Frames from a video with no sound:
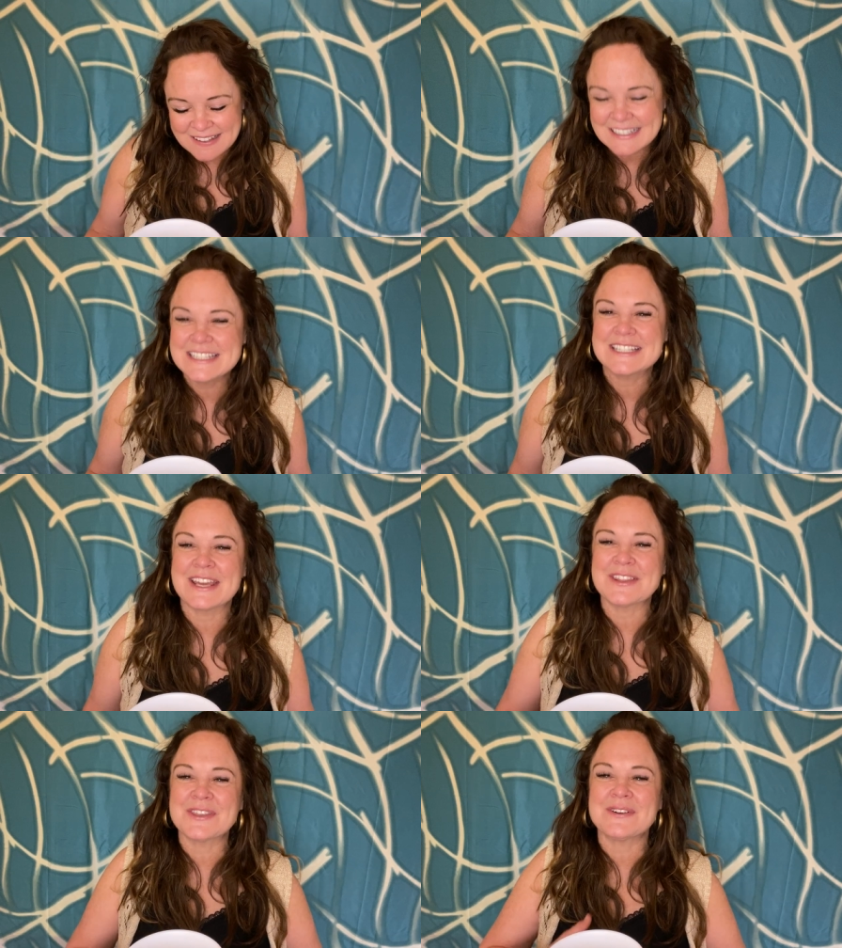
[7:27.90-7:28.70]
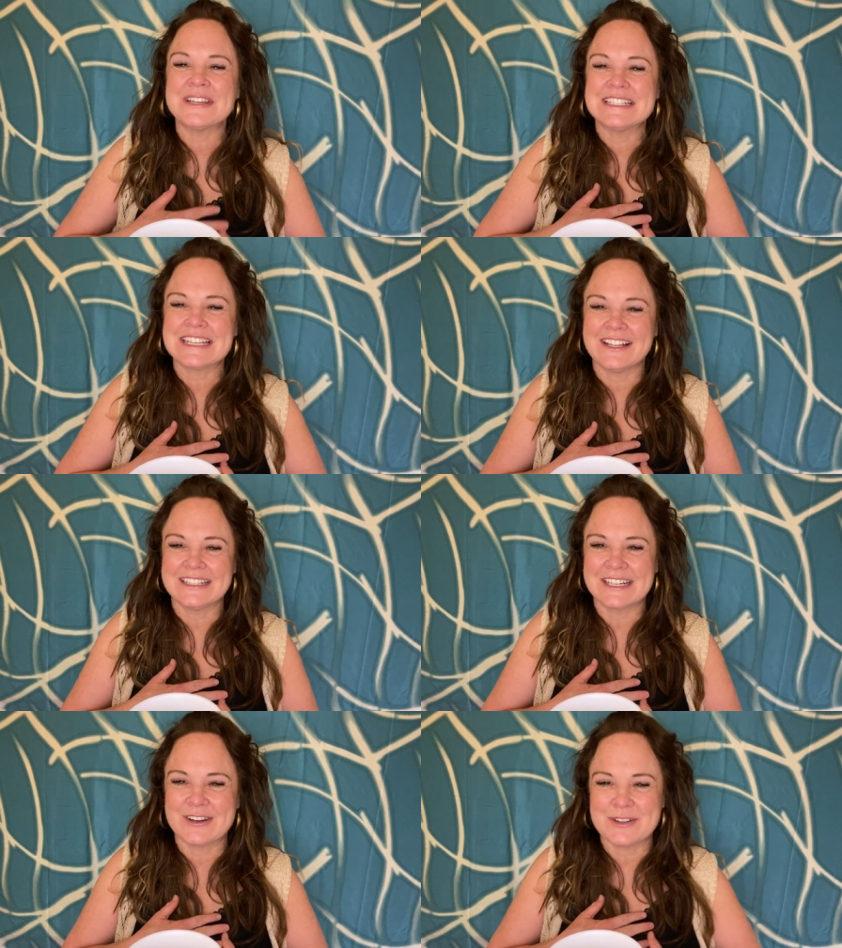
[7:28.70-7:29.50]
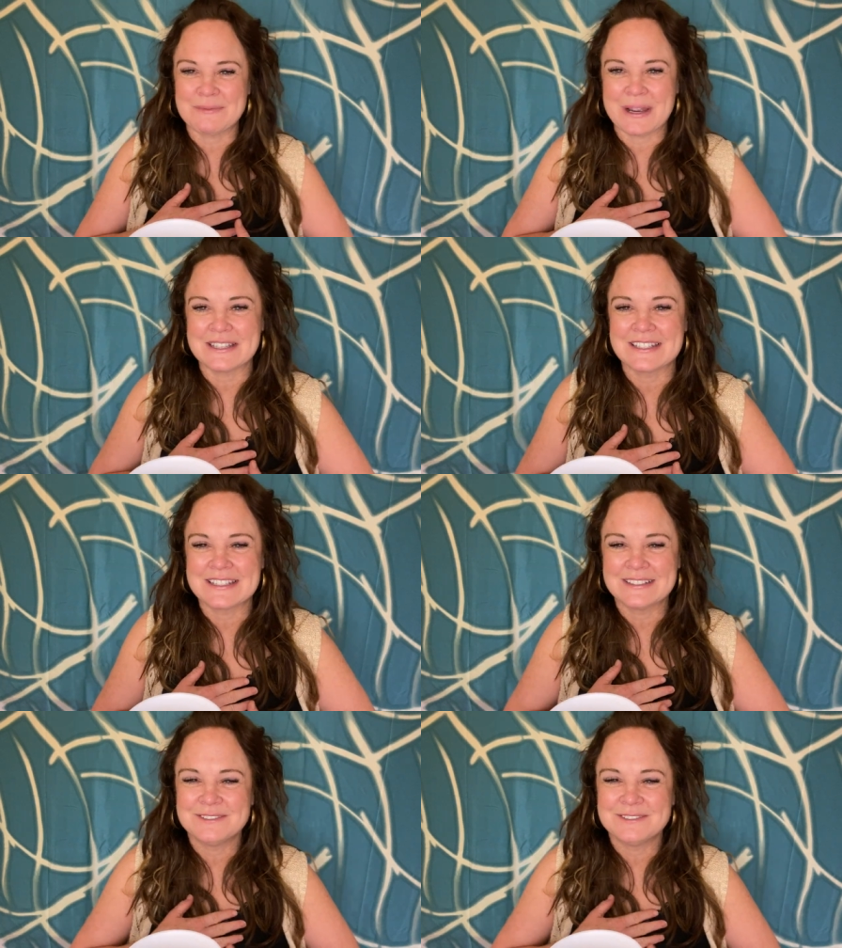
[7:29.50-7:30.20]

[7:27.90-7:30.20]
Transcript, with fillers: Let's take three solidarity breaths.